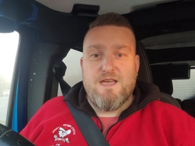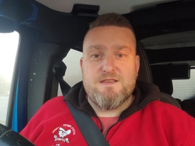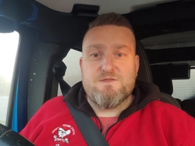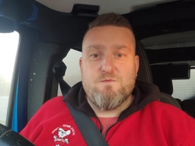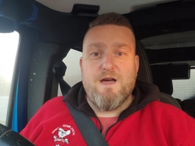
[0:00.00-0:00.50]

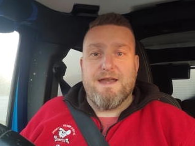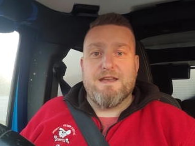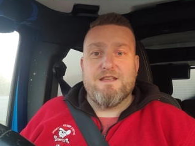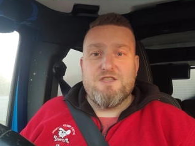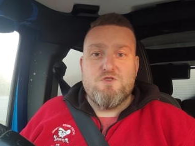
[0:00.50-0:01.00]
guess what?
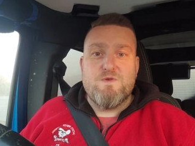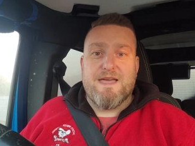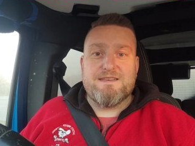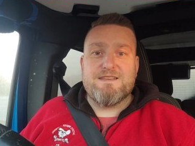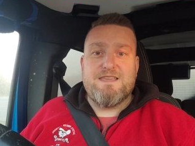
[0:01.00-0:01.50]
You
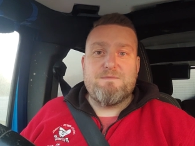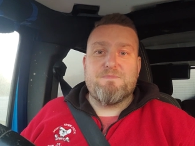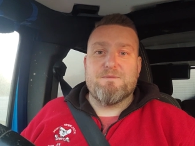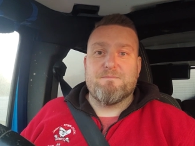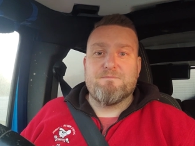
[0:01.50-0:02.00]
get to keep
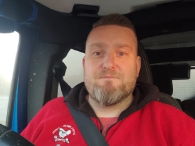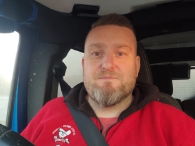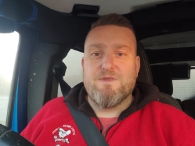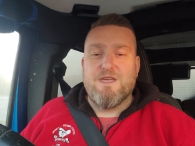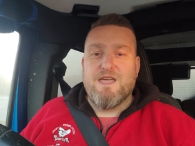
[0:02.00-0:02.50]
them.
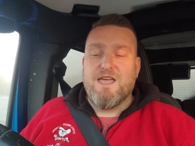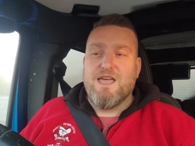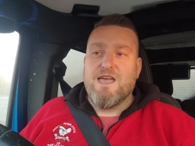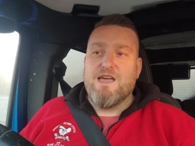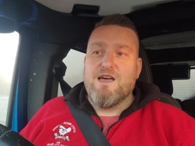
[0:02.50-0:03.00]

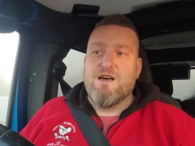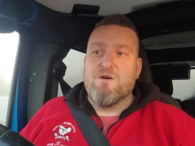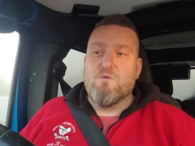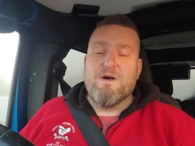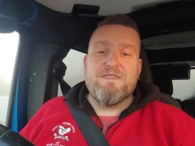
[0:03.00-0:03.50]

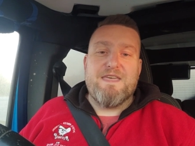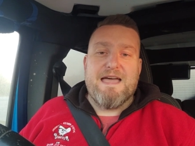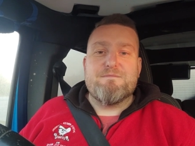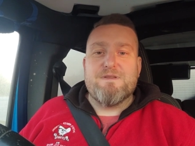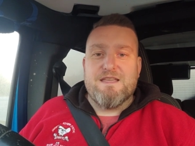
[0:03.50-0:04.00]
What
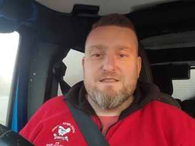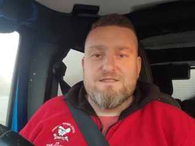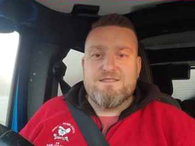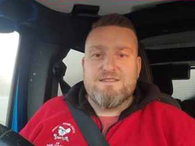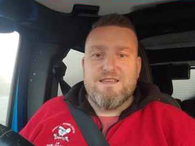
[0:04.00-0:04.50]
that
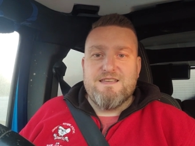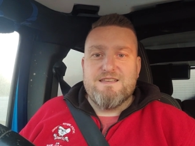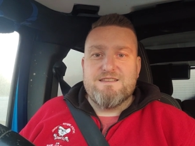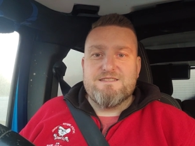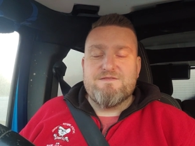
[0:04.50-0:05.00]
means
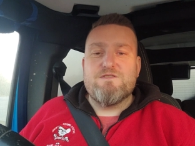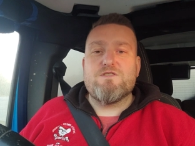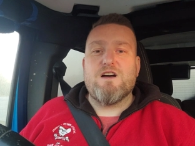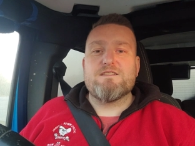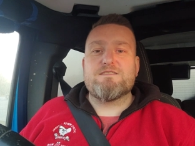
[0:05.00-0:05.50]
is if you
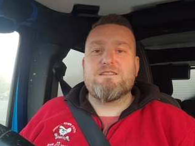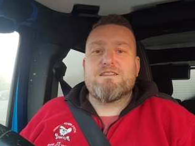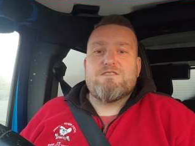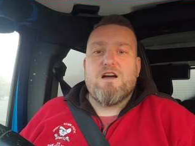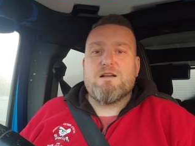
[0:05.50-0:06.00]

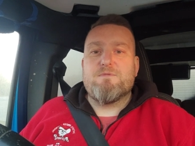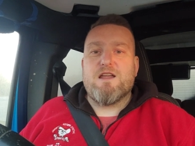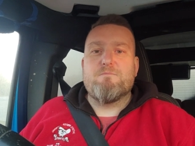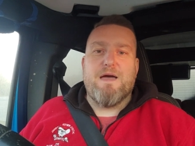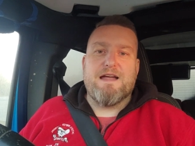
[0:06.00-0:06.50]
constantly talk about
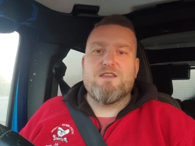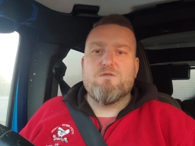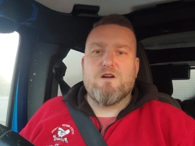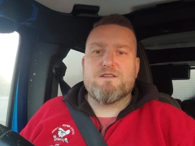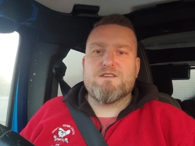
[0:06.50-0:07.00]
how bad
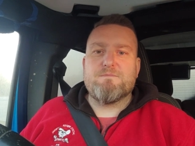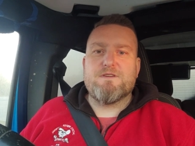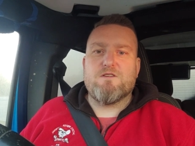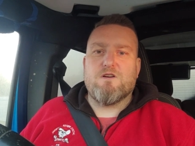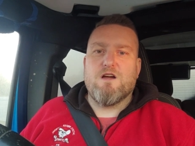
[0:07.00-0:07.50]
you are at
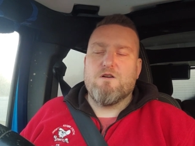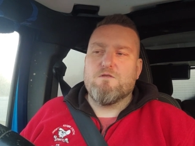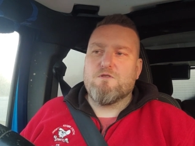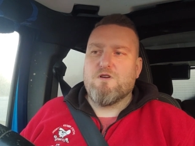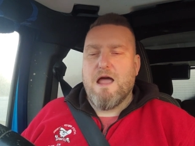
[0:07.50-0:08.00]
something or
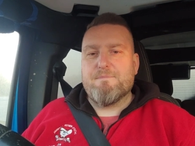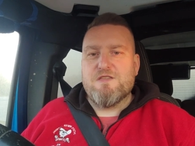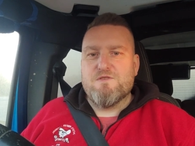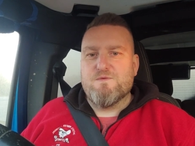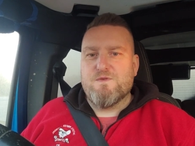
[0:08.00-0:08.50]
how crappy
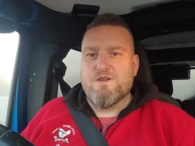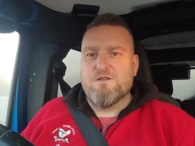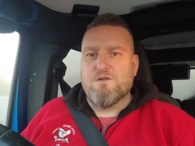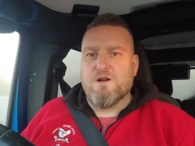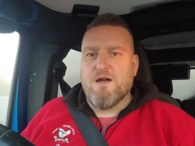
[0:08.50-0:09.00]
you
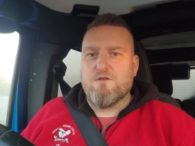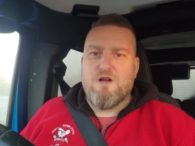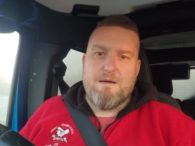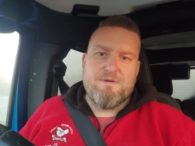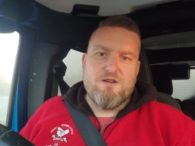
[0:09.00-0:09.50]
feel or how
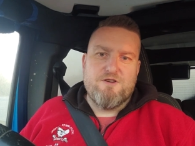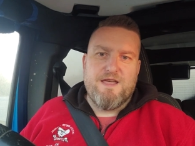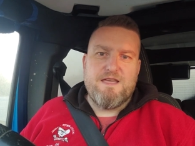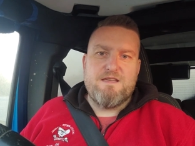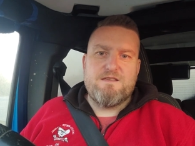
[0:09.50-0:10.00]
crappy your
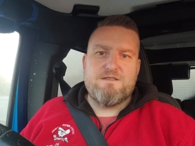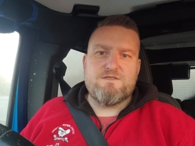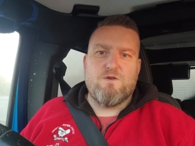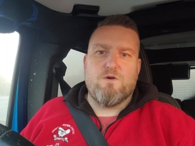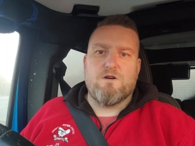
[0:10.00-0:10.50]
day
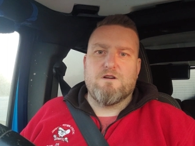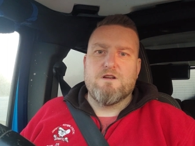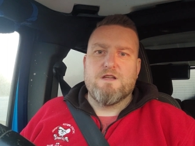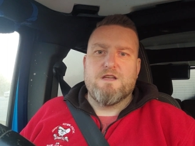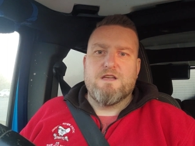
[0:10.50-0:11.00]
is or,
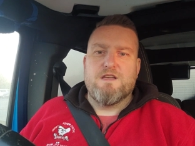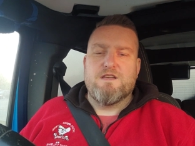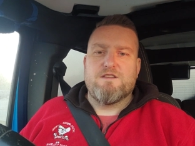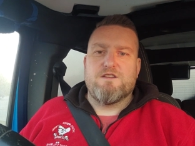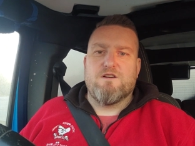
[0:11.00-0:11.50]

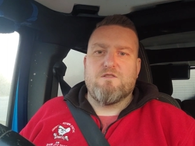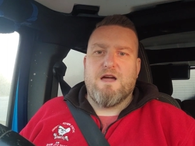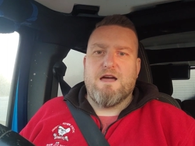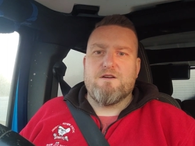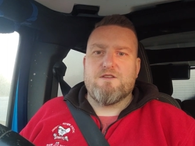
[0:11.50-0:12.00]
you know,
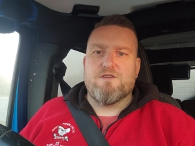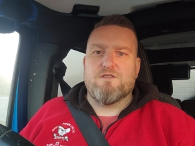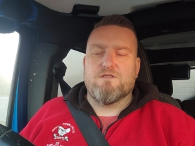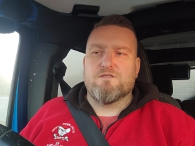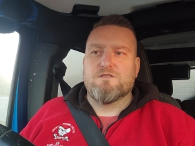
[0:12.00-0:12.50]
how
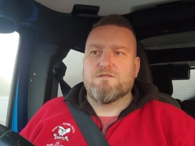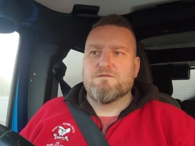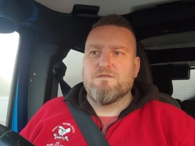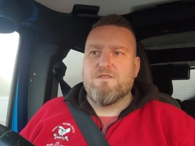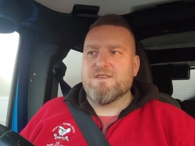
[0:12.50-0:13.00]
you're
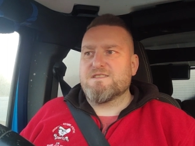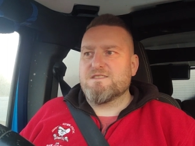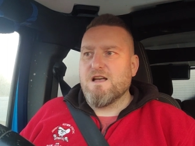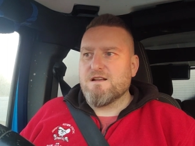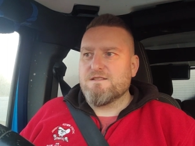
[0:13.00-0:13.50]
this
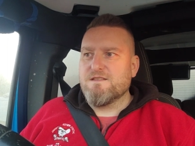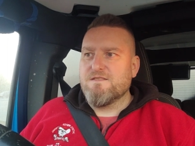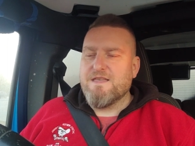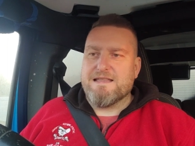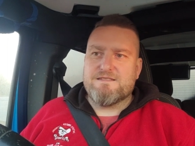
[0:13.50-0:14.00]
sucks
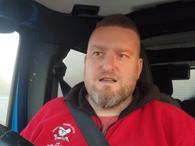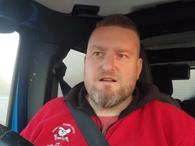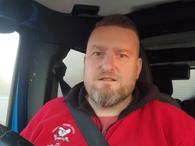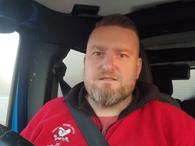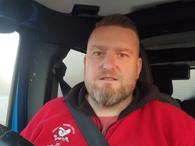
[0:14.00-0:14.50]
and that
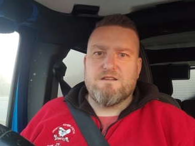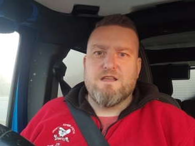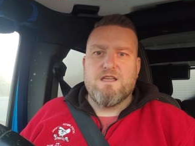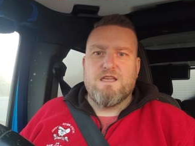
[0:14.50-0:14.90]
sucks and